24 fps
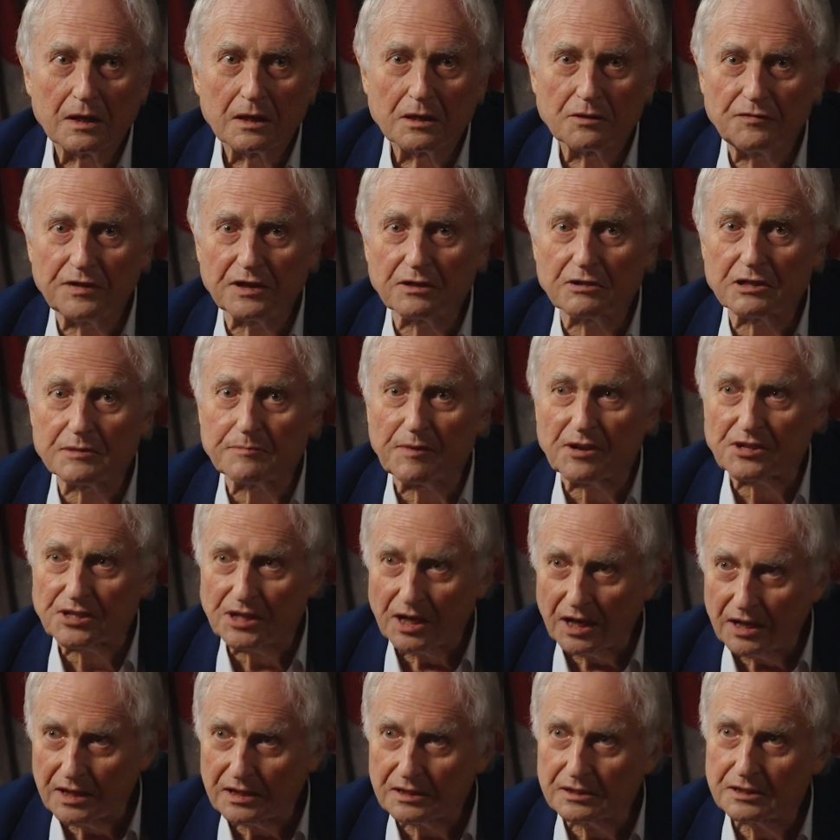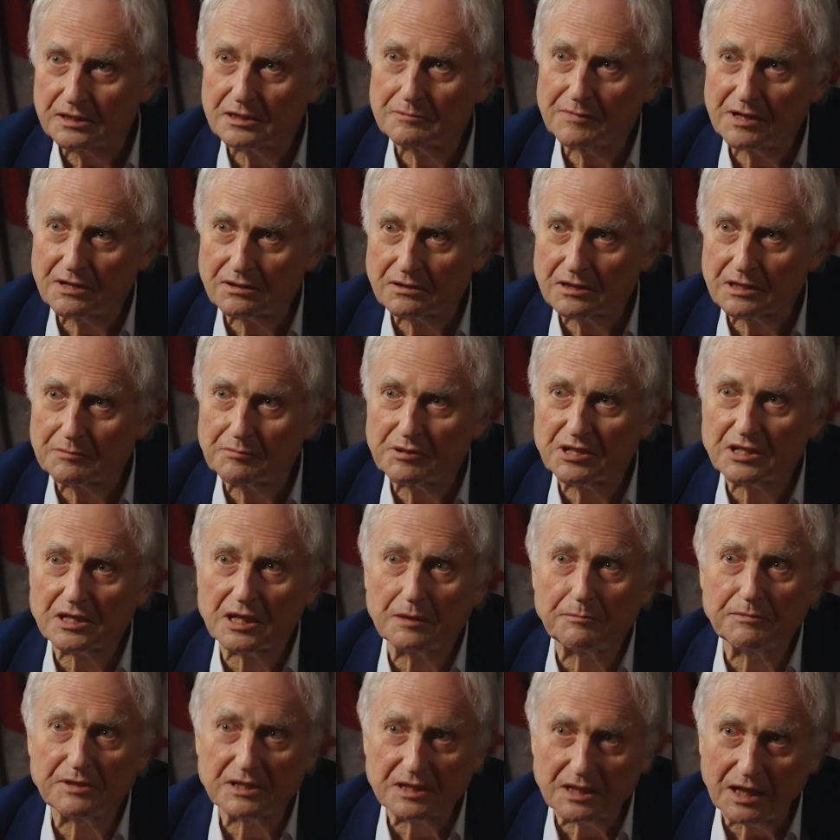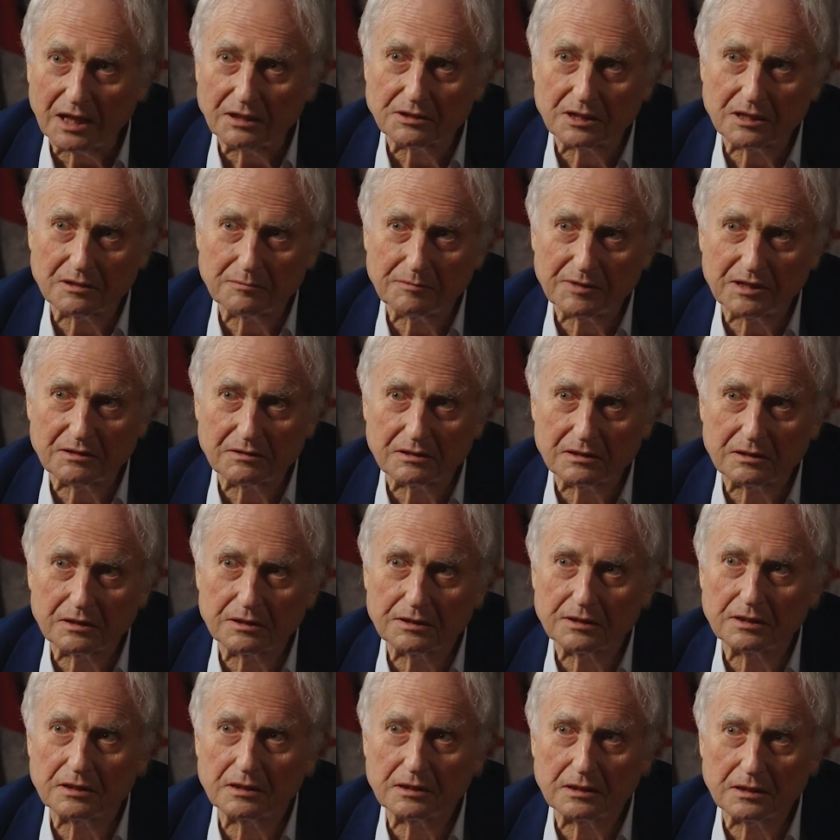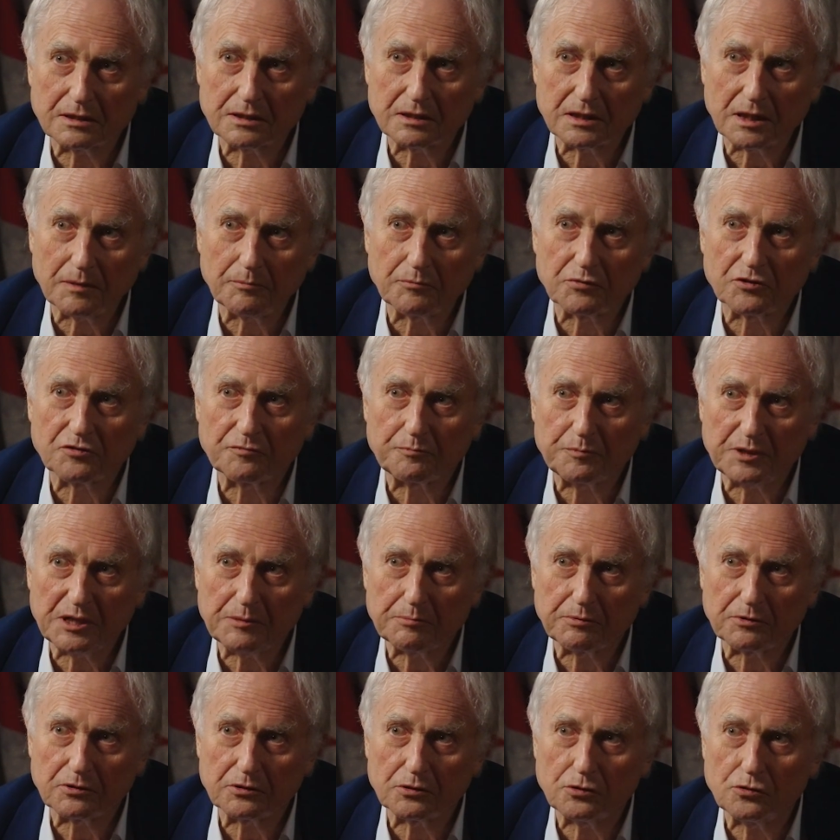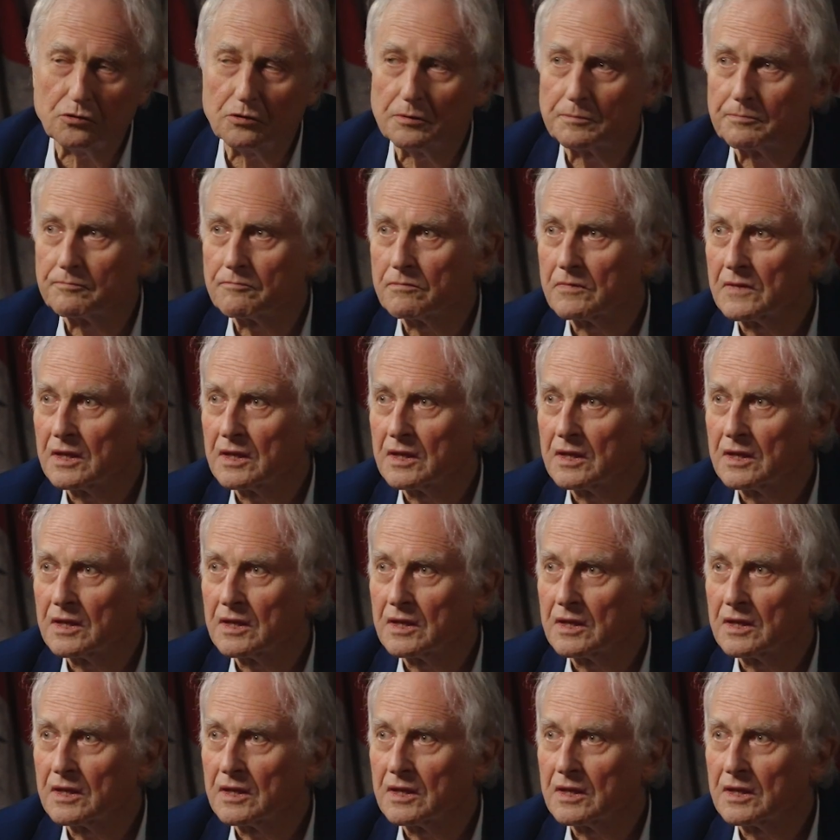The figure is much higher in America, but it's coming down in America, and the number of people who